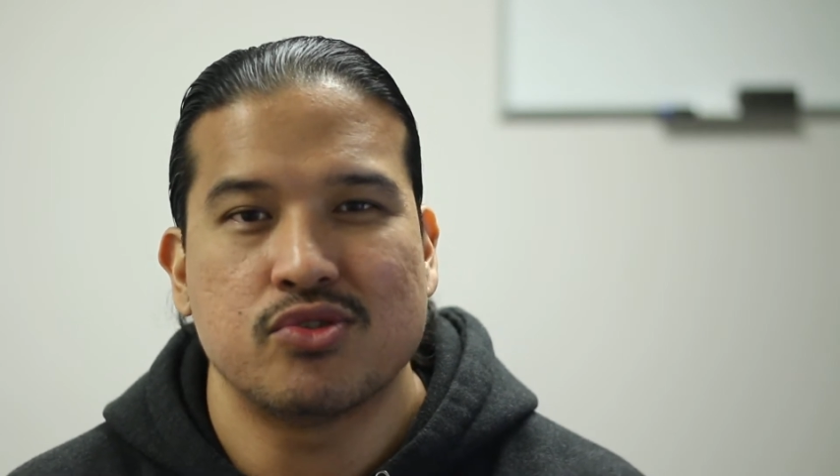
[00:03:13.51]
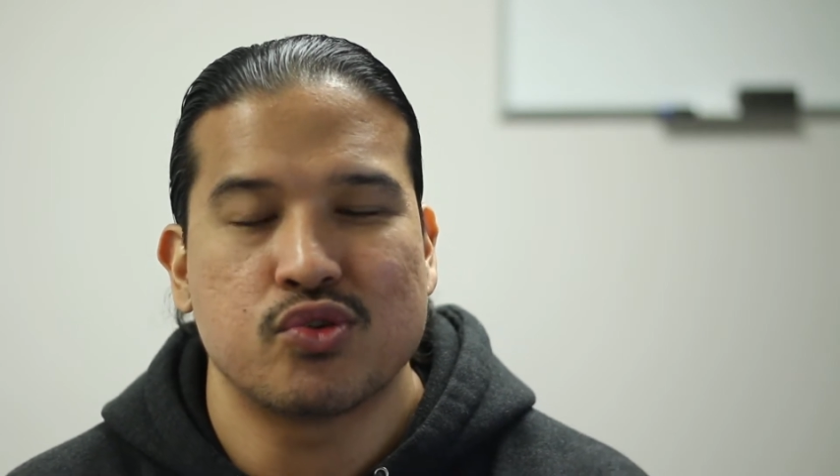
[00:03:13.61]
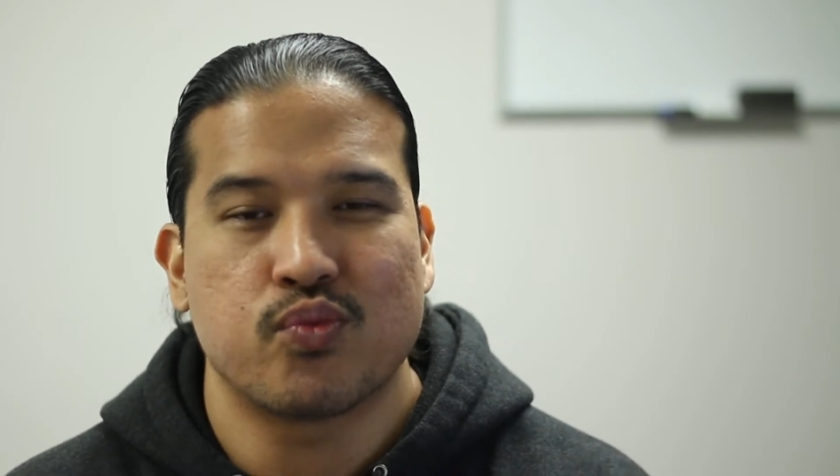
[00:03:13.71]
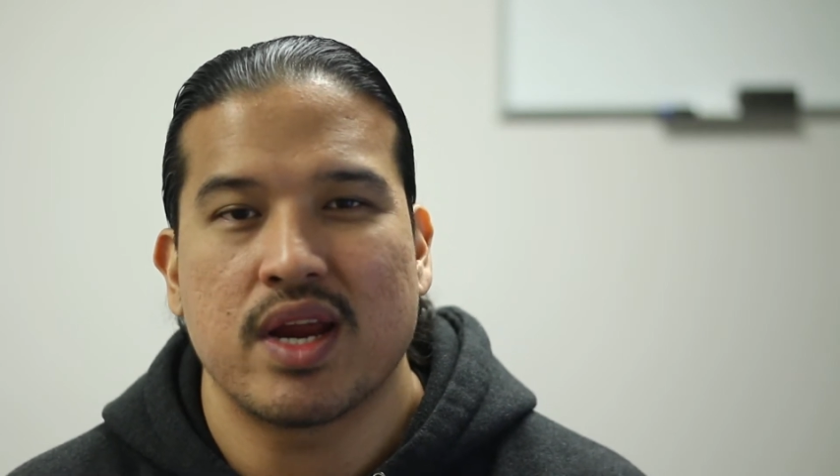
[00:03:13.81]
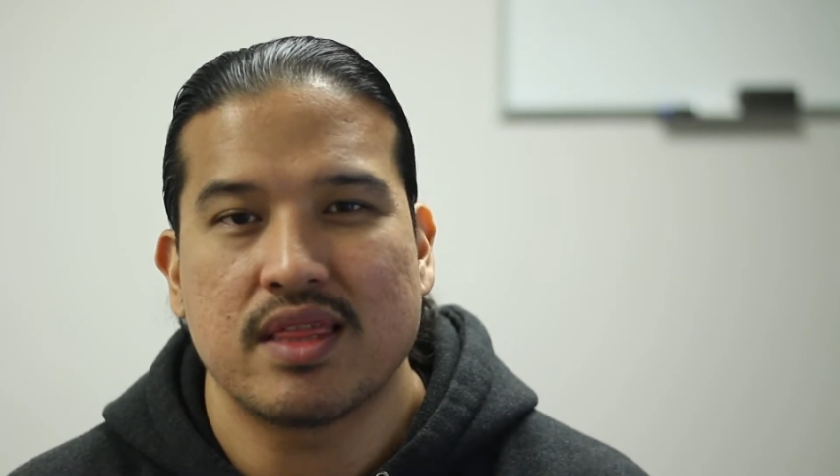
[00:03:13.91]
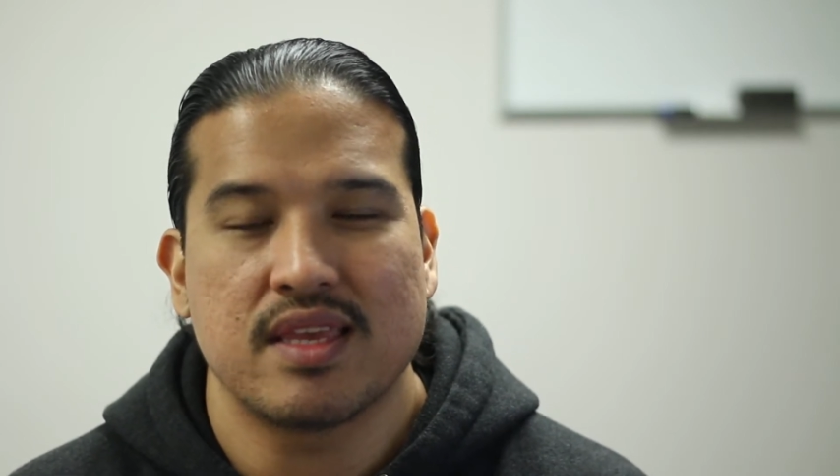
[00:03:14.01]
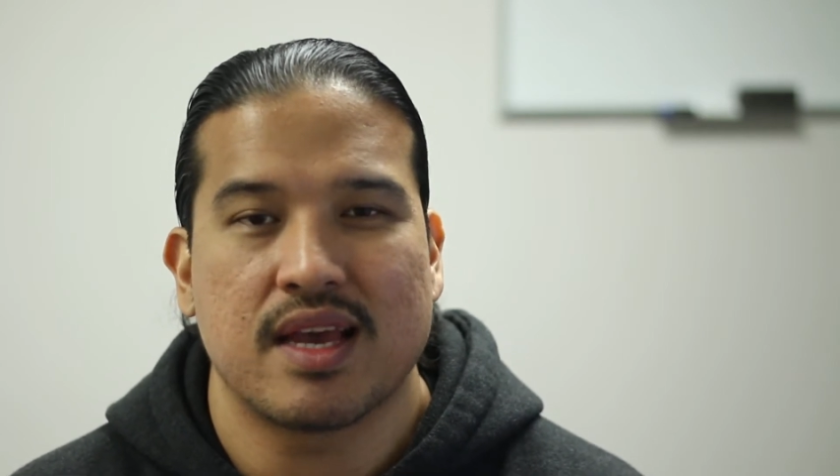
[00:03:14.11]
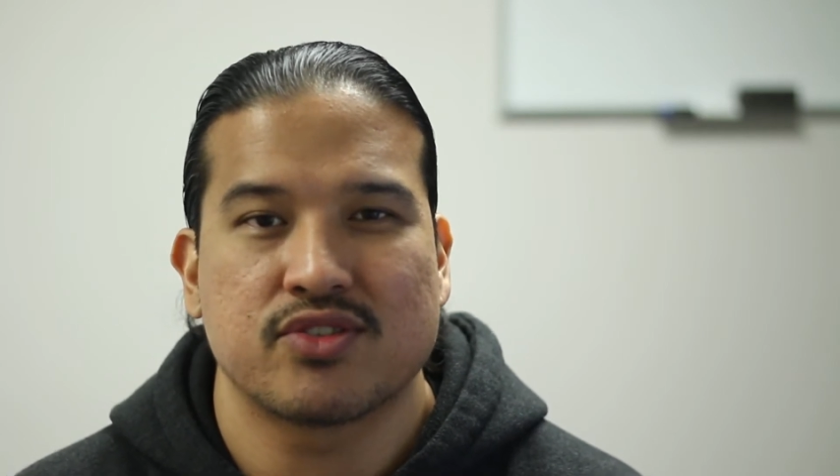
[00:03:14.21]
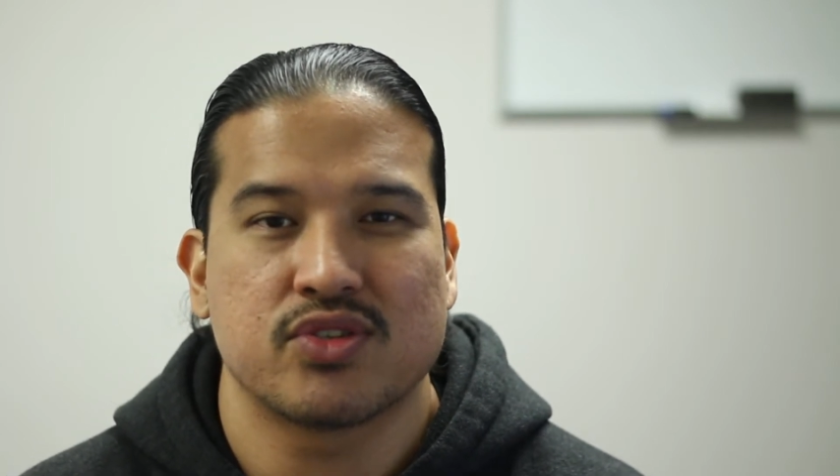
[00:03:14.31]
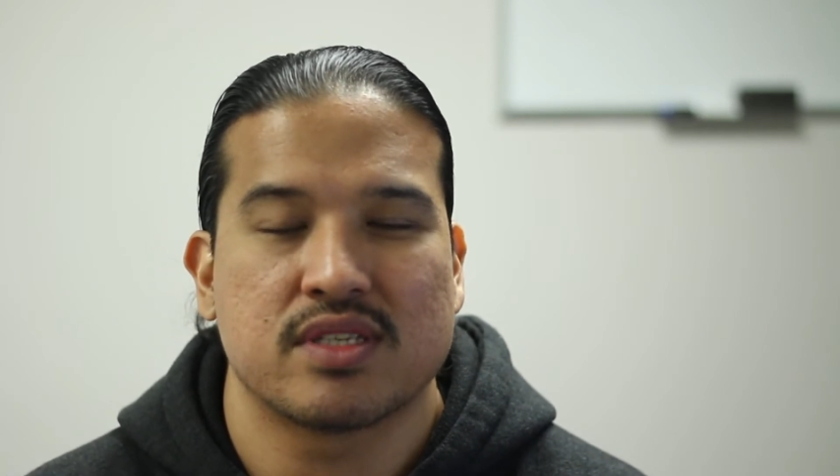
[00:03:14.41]
to rate the
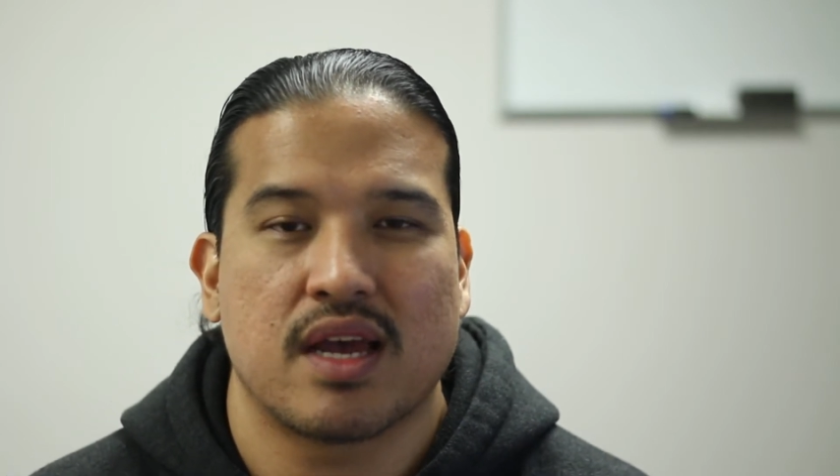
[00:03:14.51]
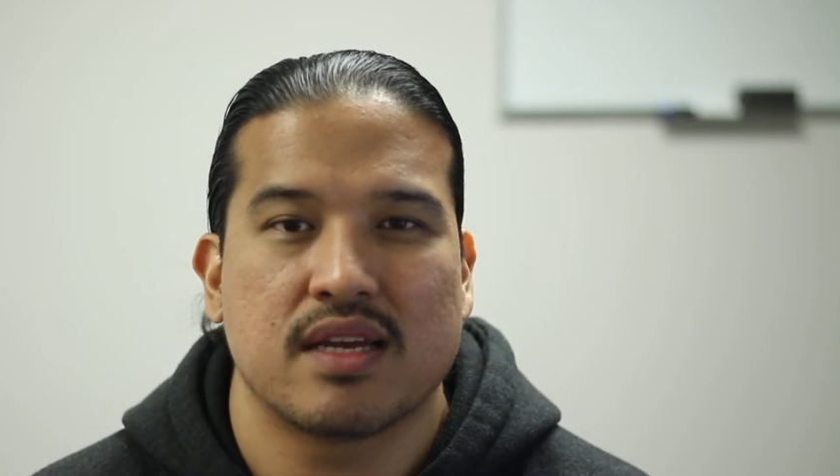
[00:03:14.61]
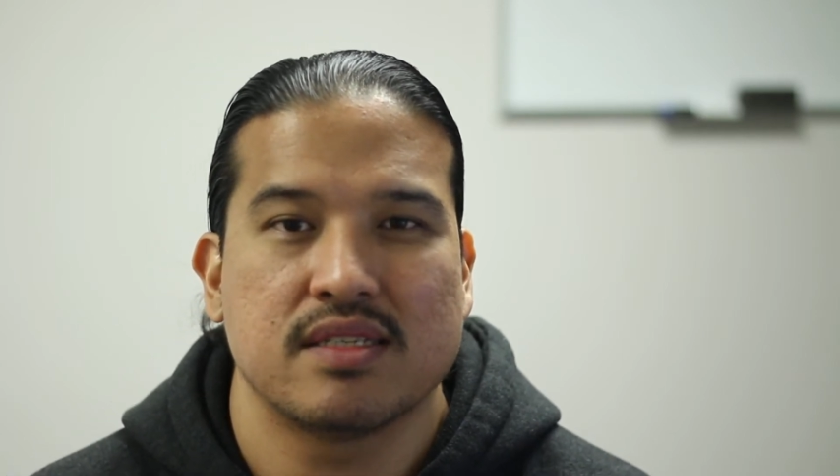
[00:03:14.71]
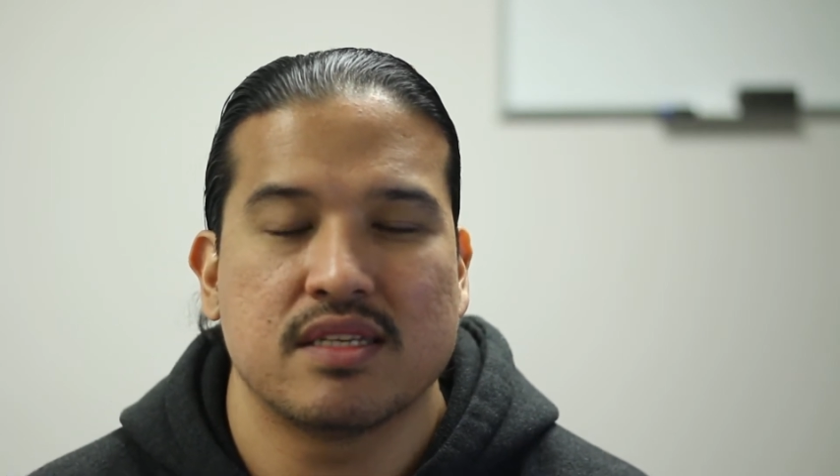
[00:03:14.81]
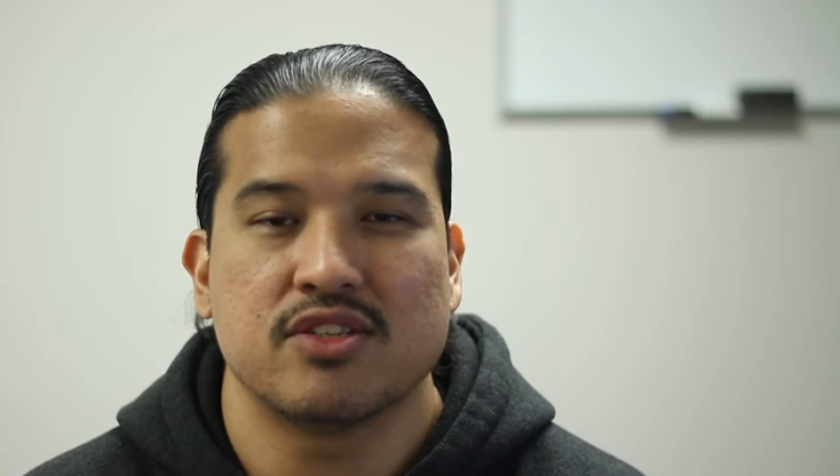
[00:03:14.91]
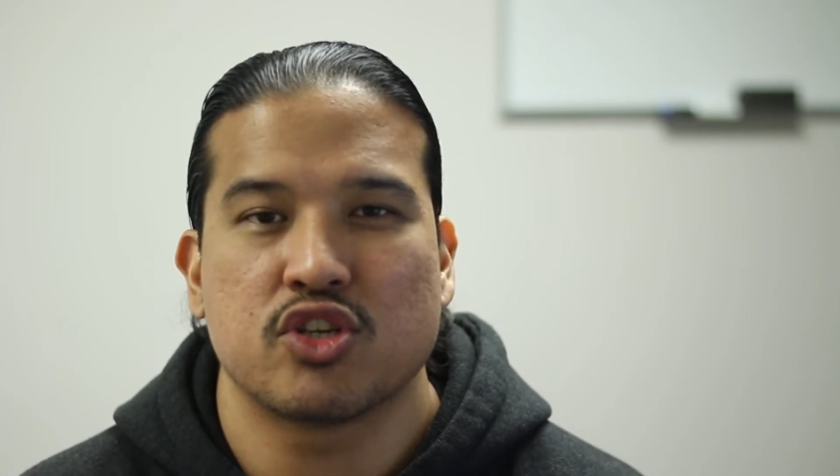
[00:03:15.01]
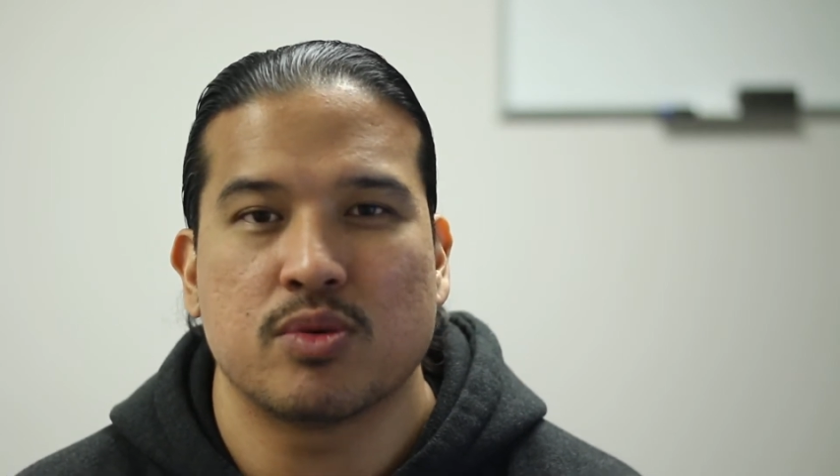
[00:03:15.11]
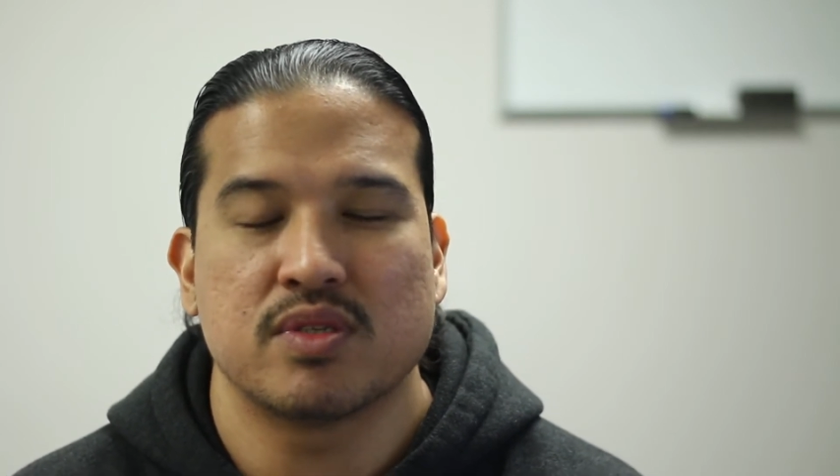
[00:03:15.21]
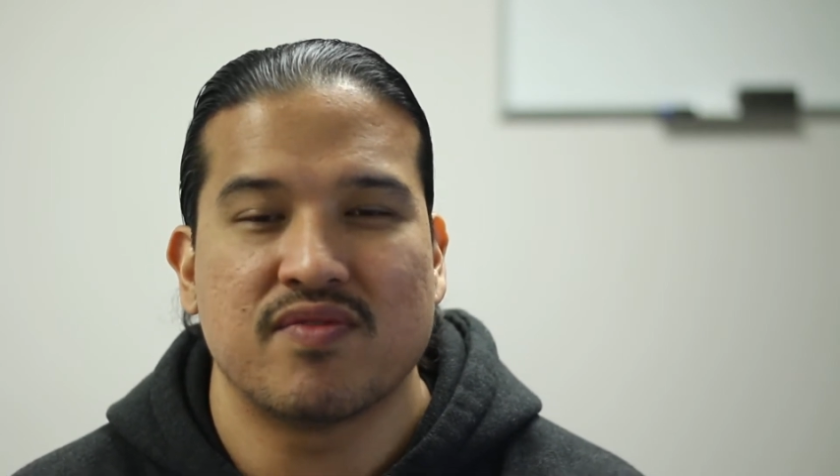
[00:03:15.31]
exercise in terms